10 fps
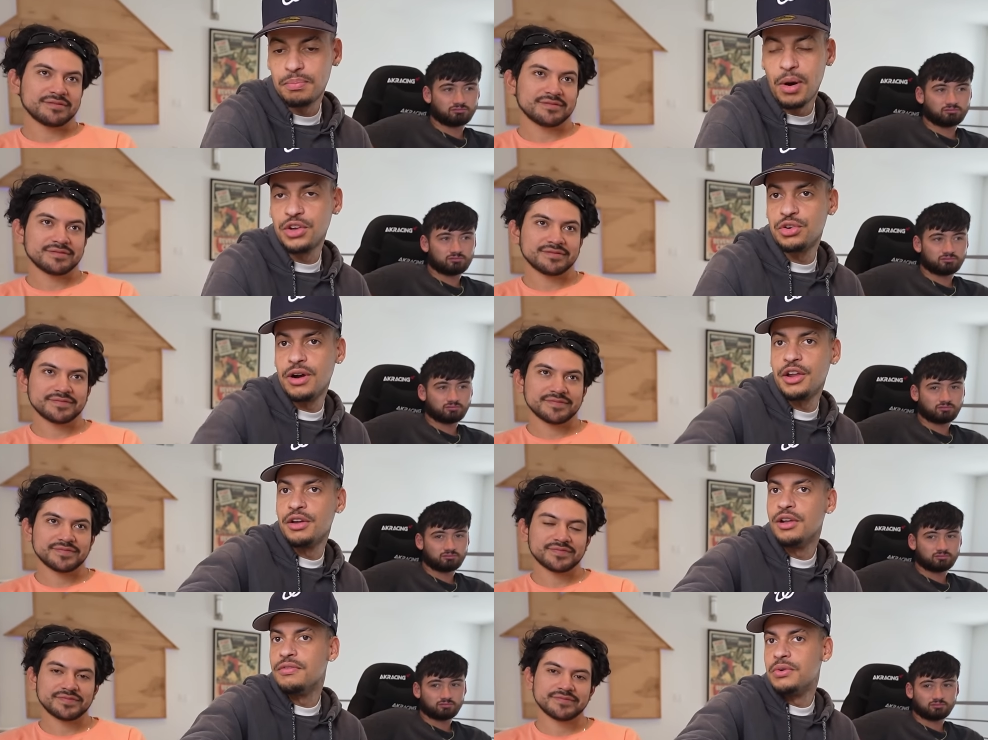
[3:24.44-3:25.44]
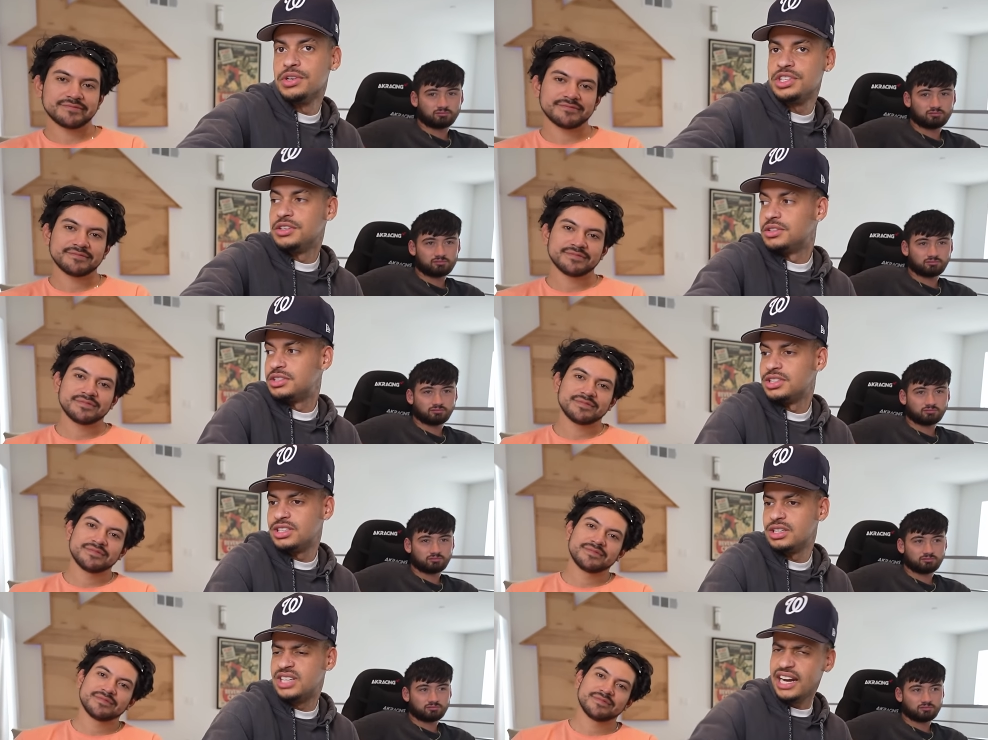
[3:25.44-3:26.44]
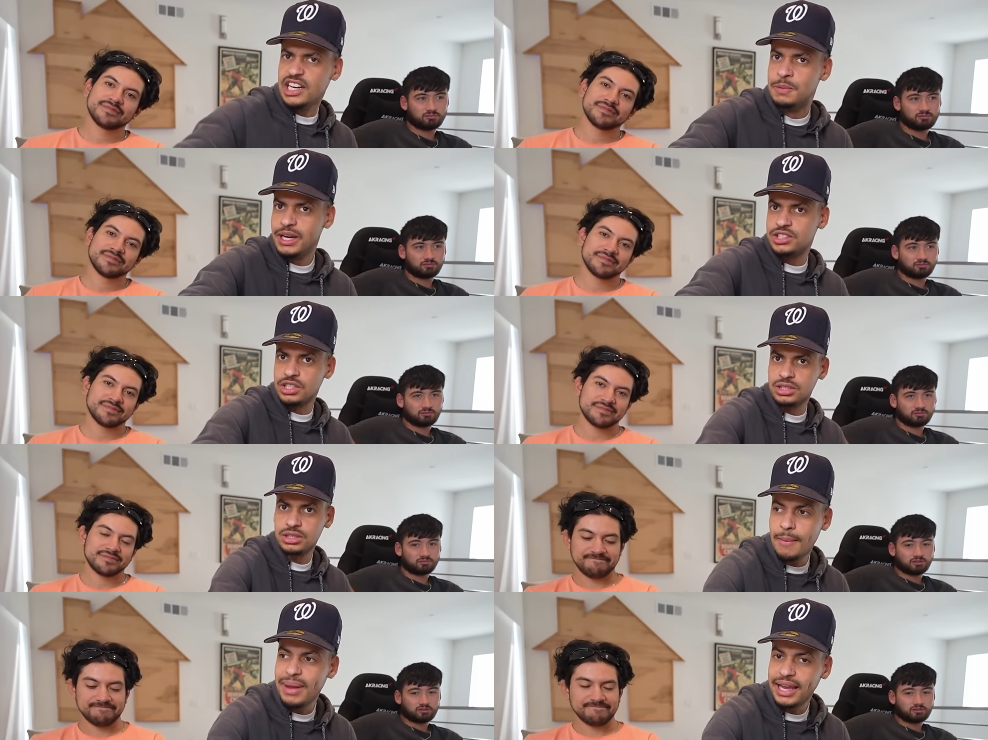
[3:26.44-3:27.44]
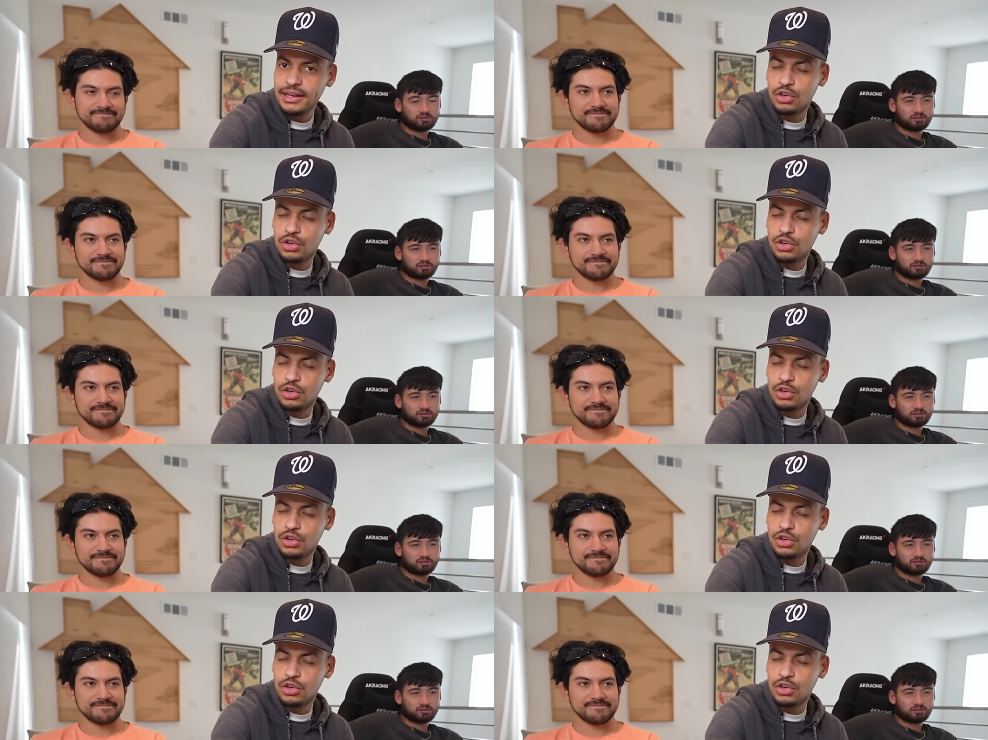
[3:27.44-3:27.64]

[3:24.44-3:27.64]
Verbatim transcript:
Speaker 1: boss around your little 14 year old sister. Take these pictures. I'm making